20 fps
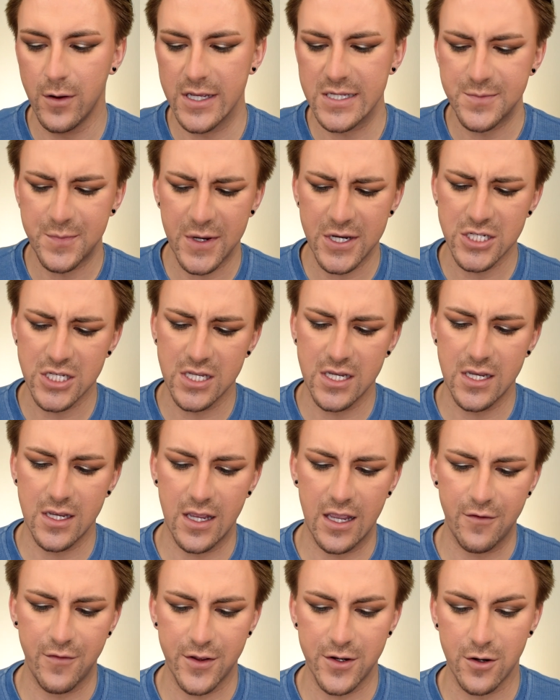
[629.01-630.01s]
Especially
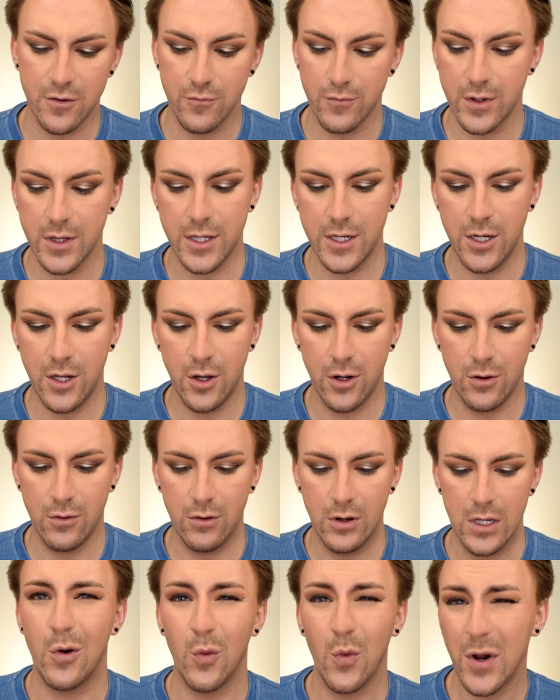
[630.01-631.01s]
if I don't really know
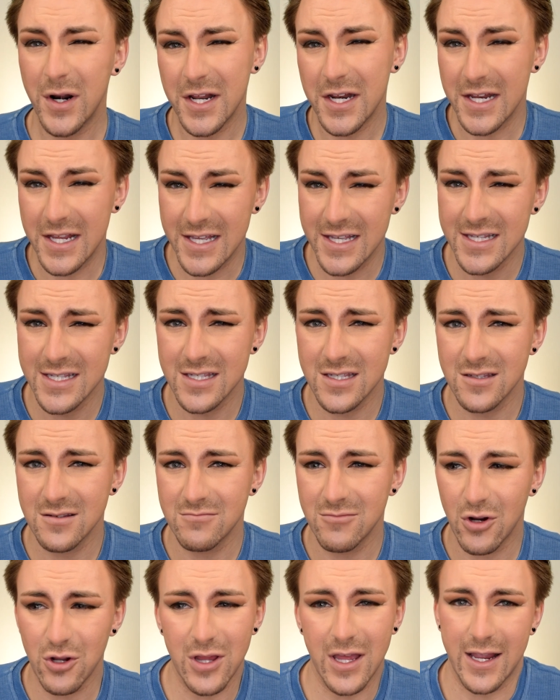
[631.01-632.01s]
what it is
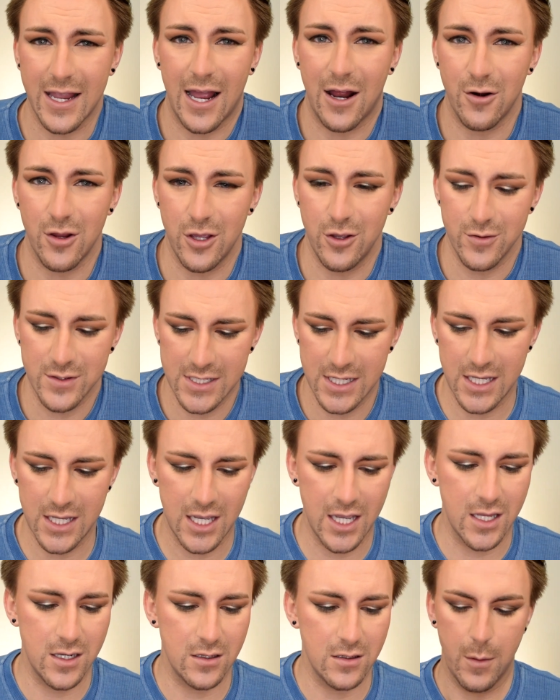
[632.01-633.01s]
or like how to use it
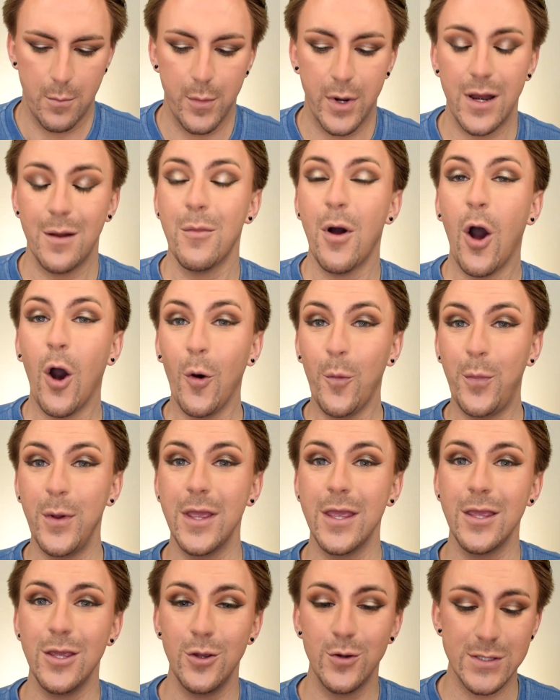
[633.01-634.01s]
yet, but I'm
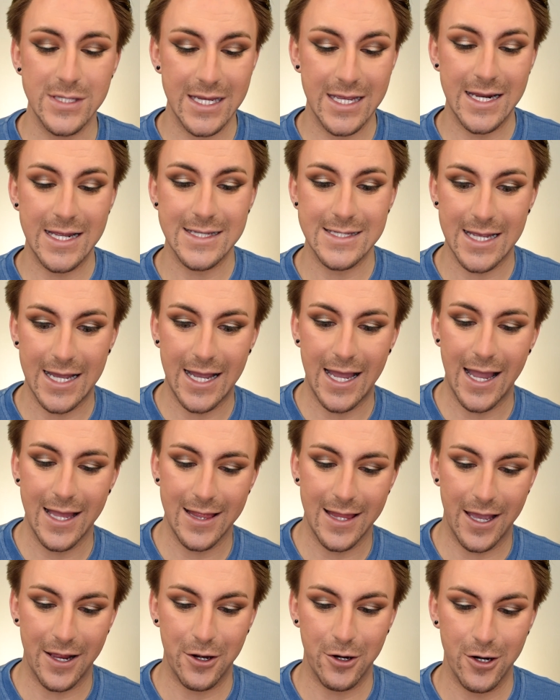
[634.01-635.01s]
hoping using it as a
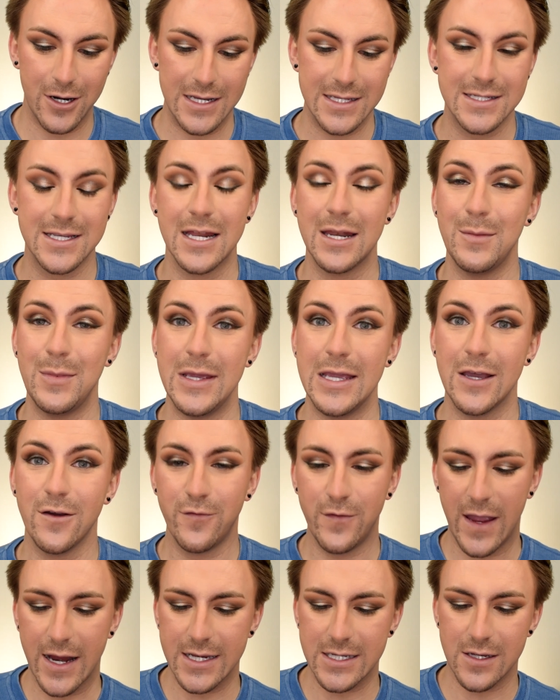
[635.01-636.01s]
highlighter is gonna be
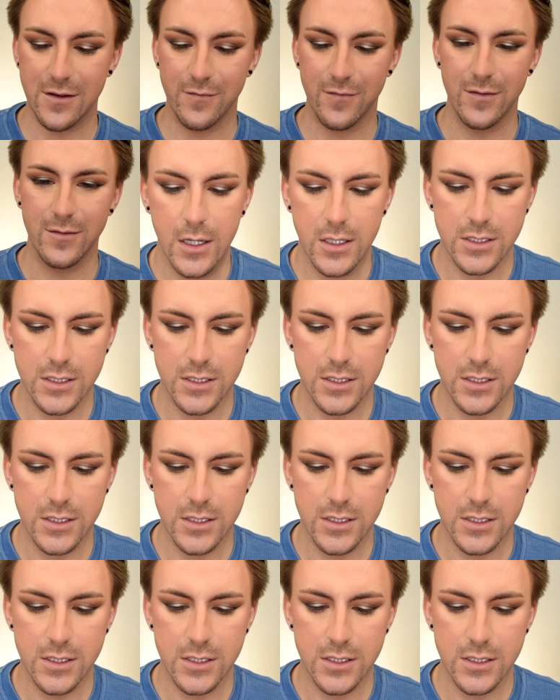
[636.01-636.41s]
effective.